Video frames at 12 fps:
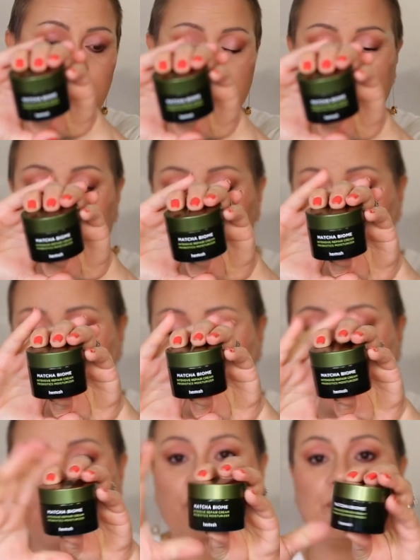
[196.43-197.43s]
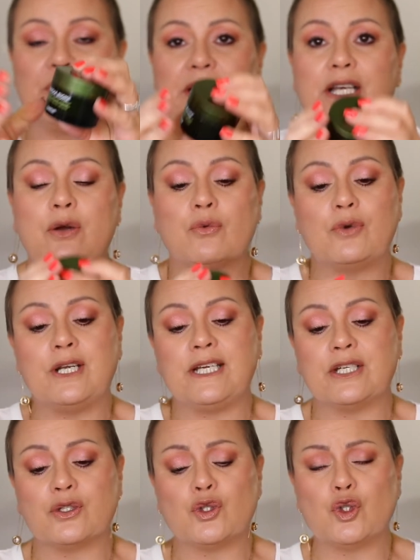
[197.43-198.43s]
Now, I have been
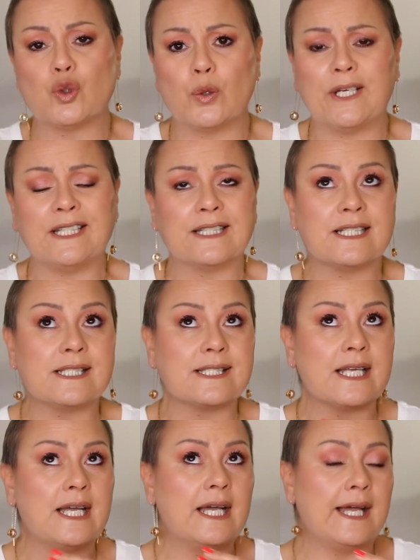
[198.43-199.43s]
really enjoying this.